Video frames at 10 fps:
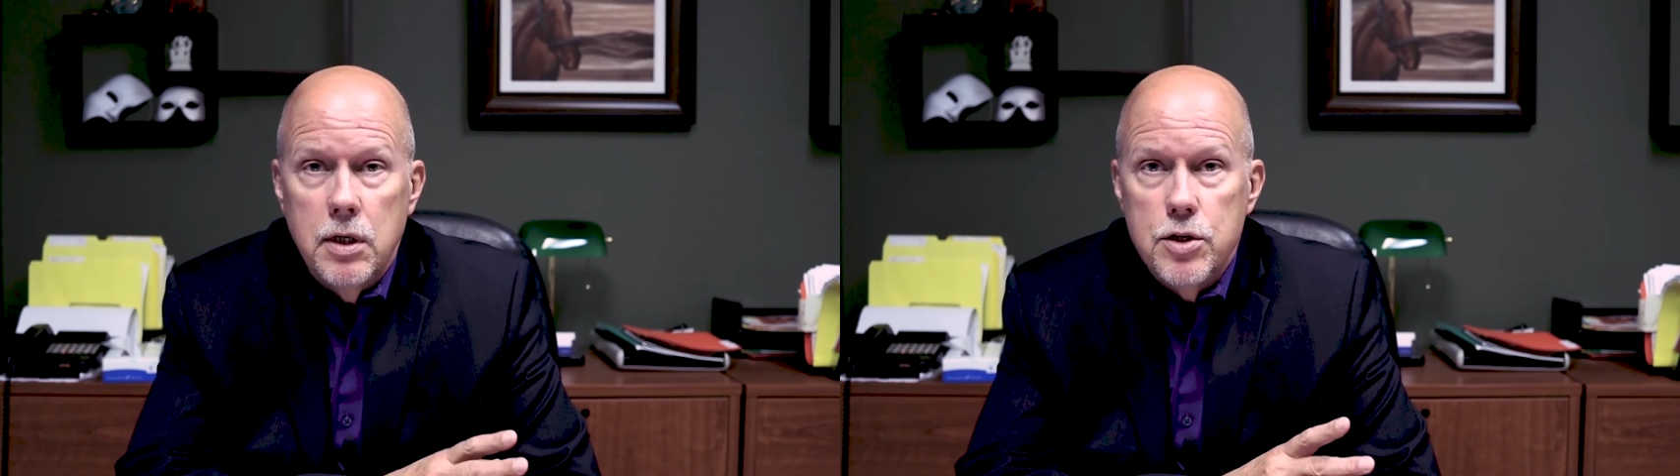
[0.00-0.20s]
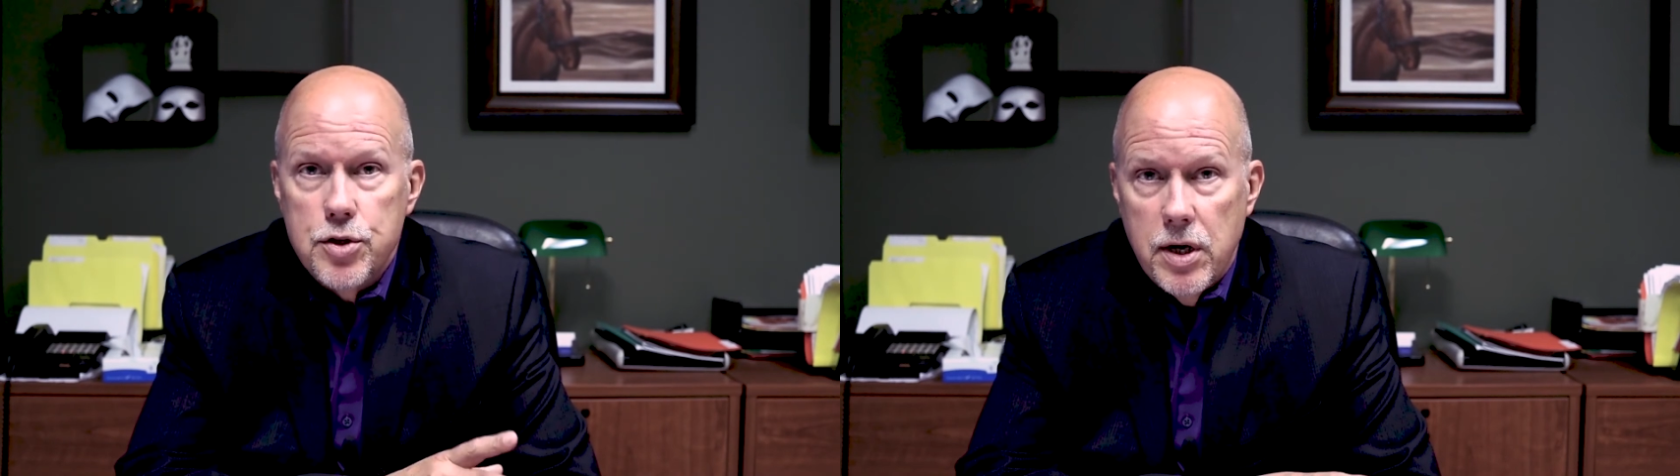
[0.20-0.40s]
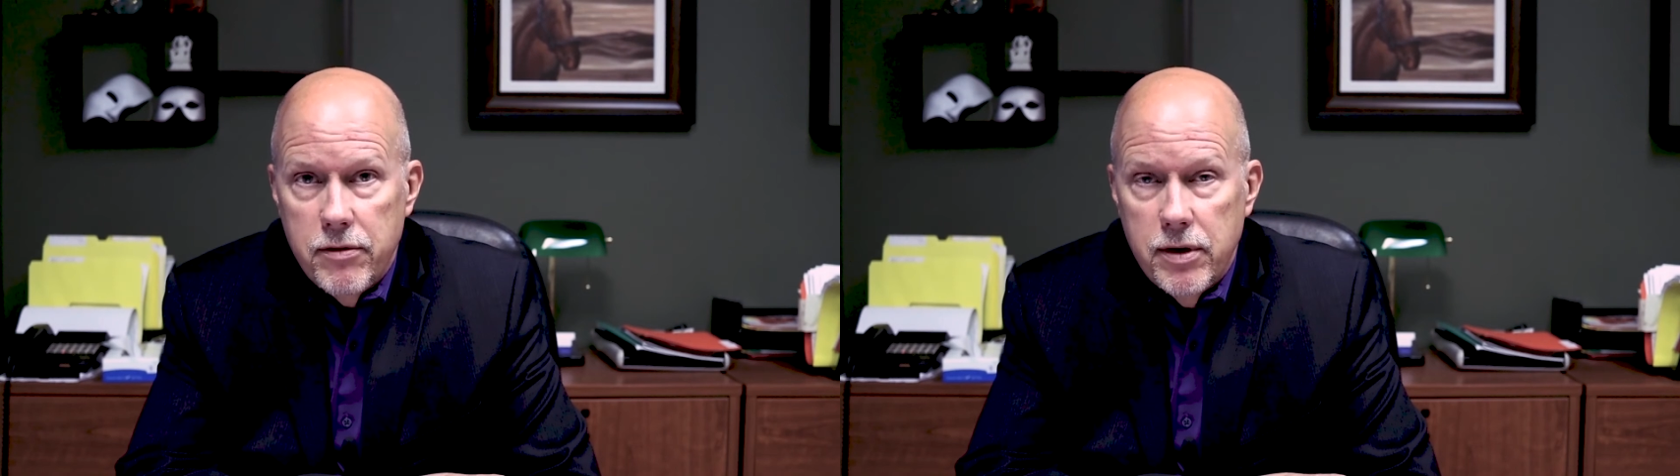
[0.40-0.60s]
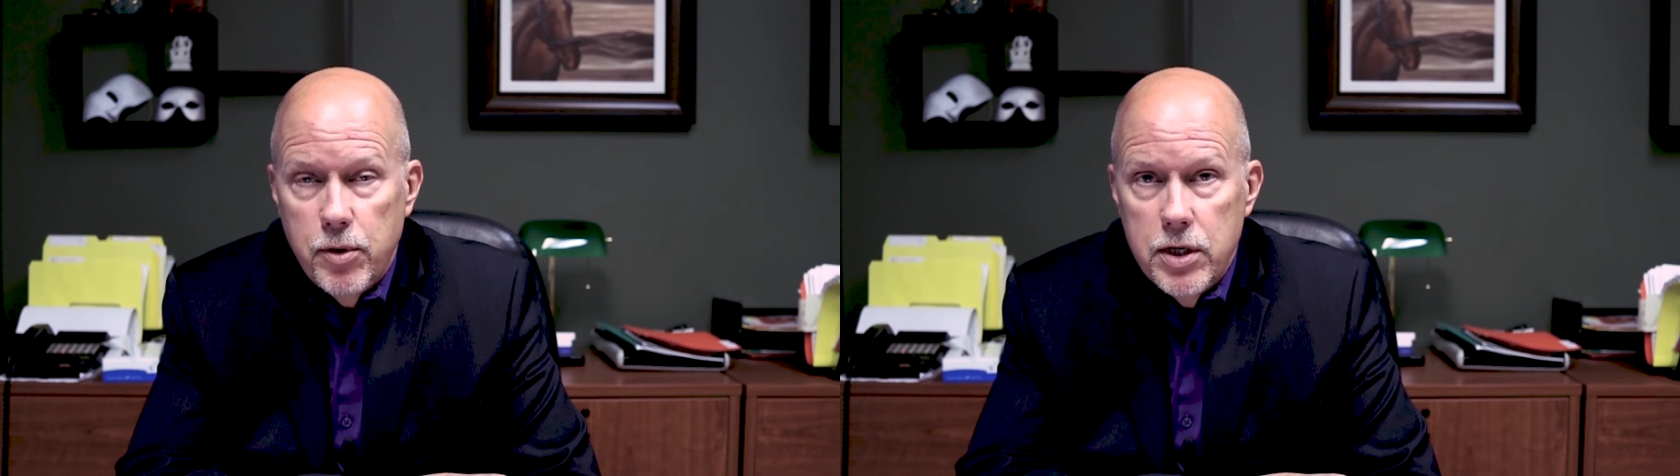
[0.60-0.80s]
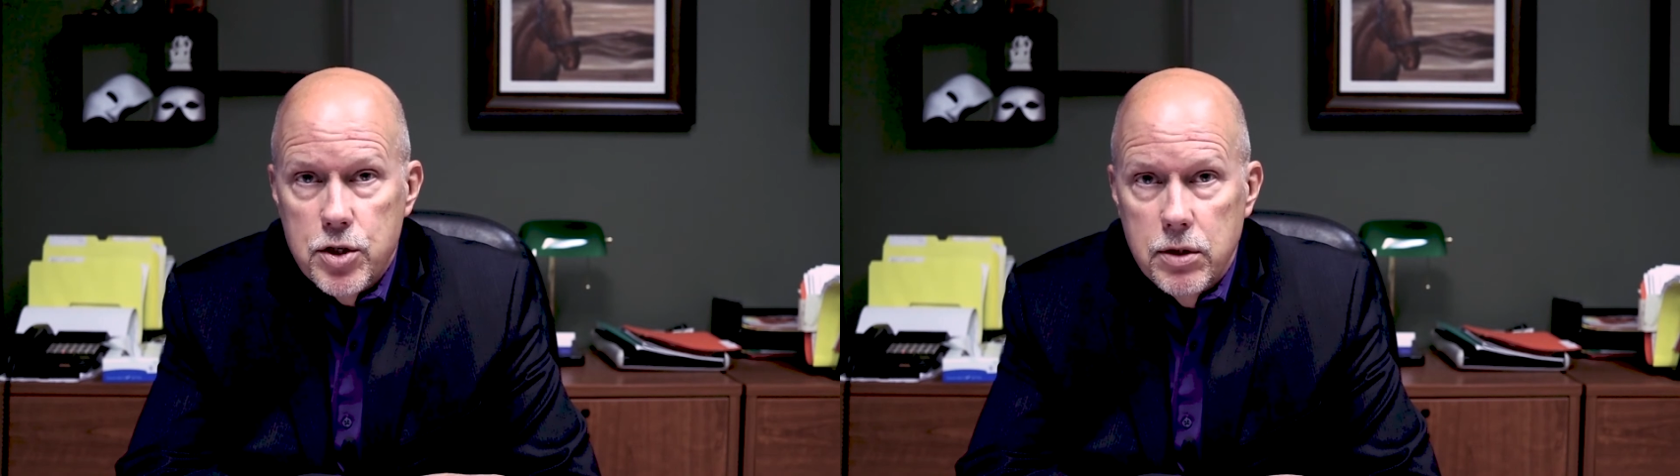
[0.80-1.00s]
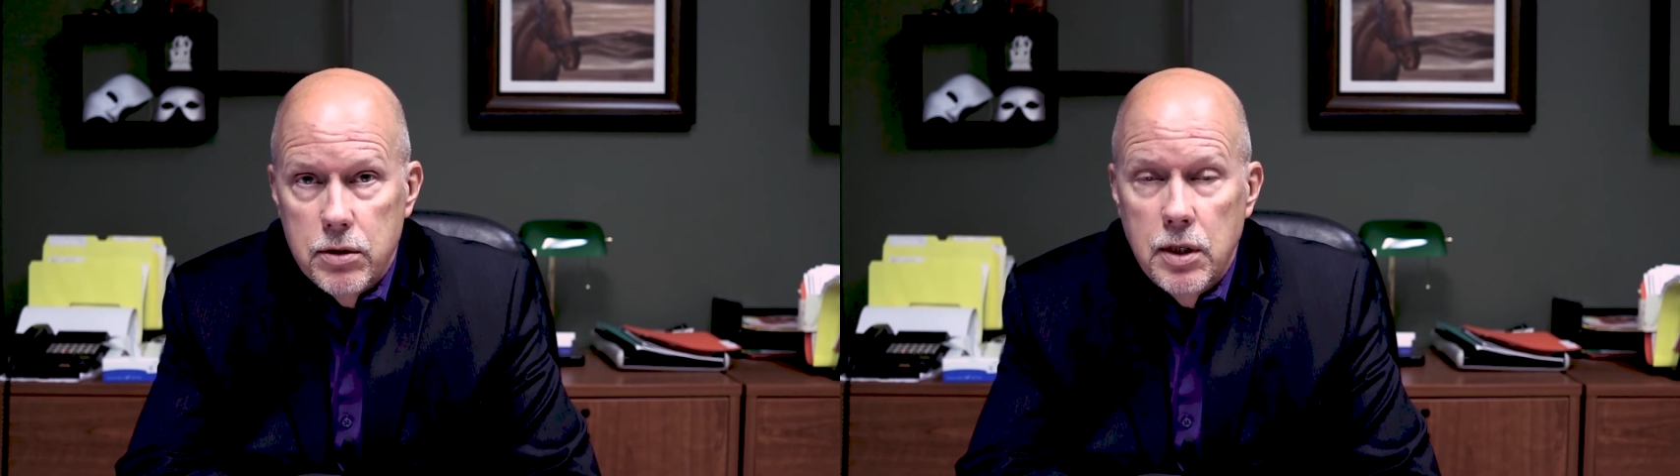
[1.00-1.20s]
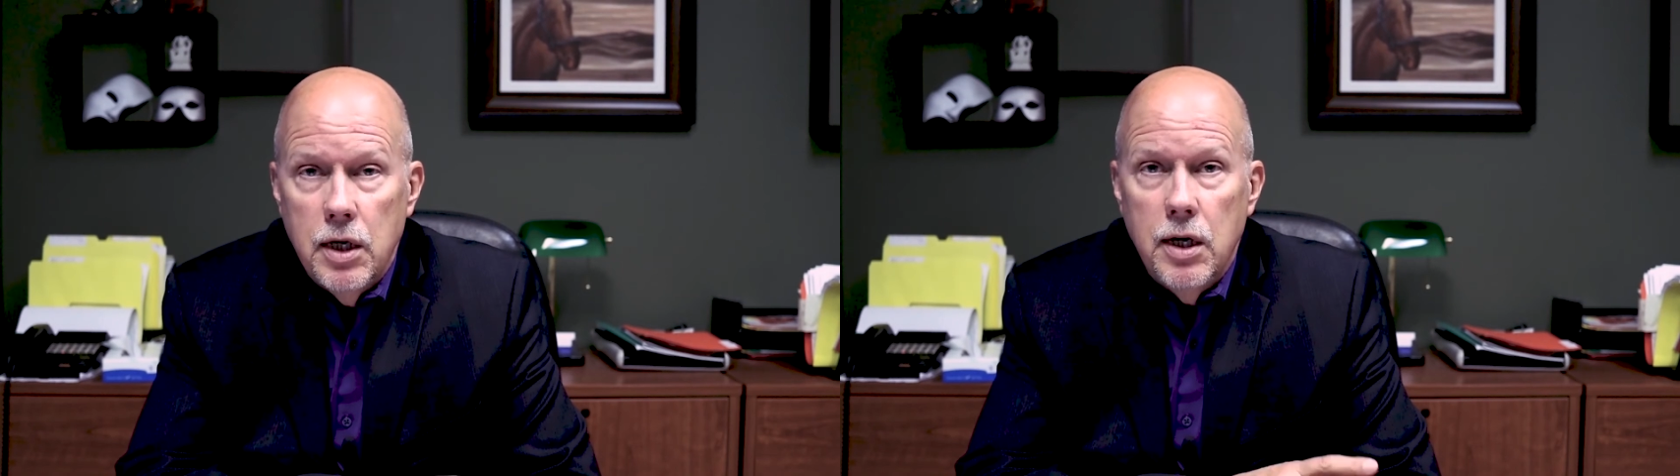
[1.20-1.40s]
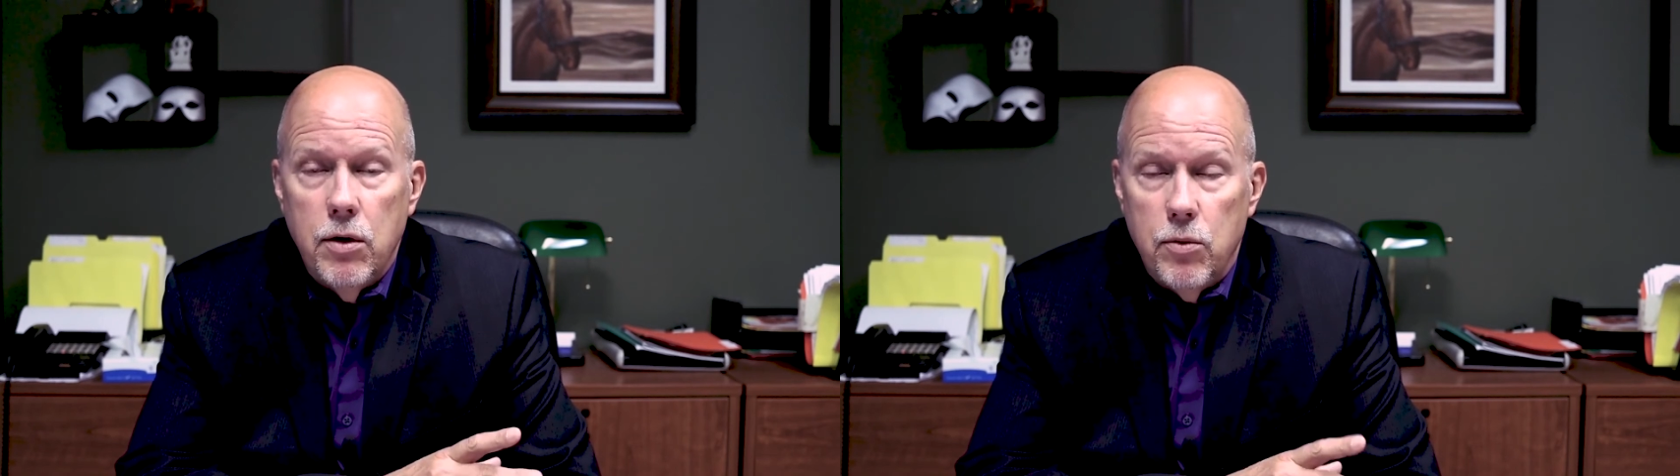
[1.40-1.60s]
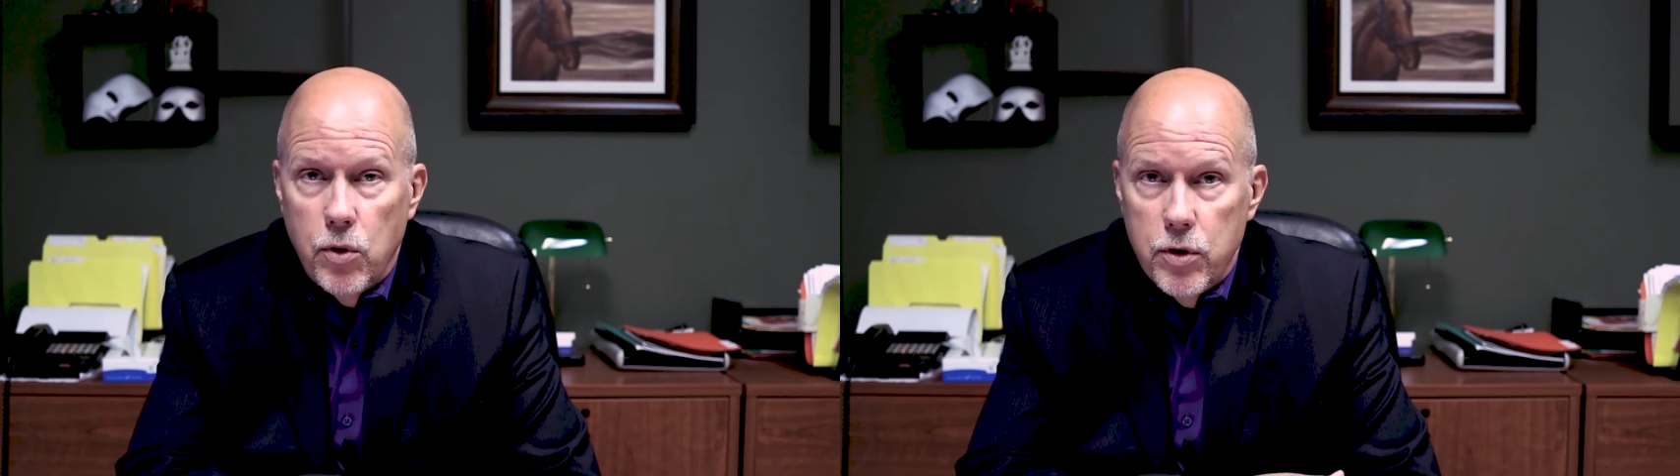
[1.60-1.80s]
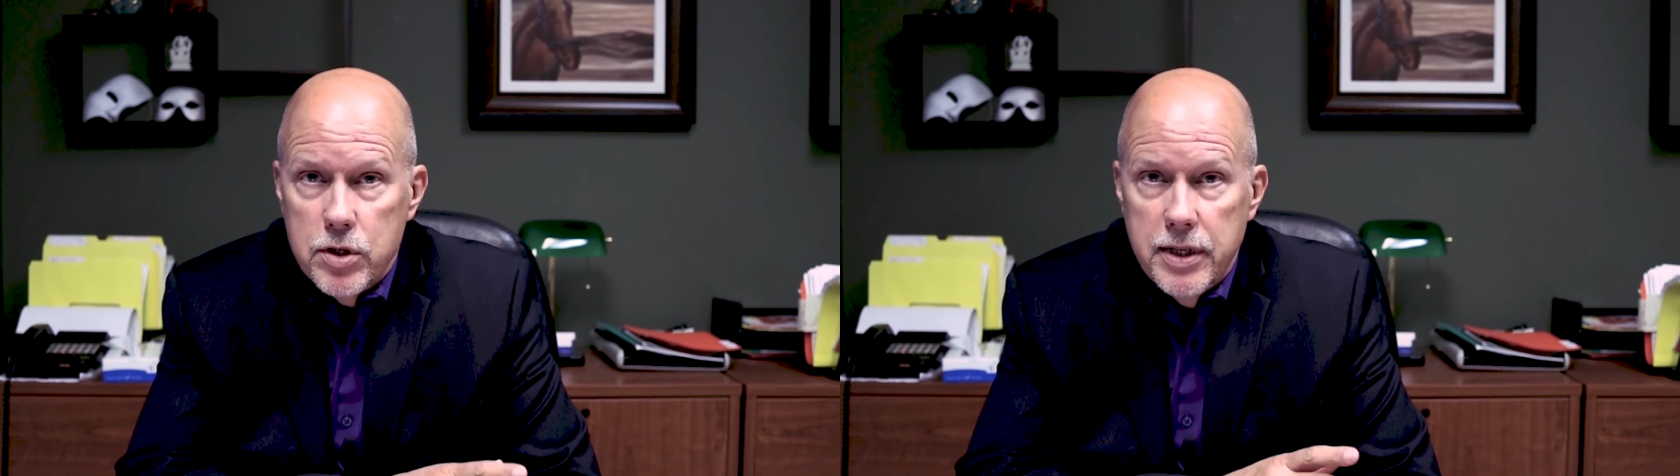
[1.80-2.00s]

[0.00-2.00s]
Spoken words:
shaft vibration, rotor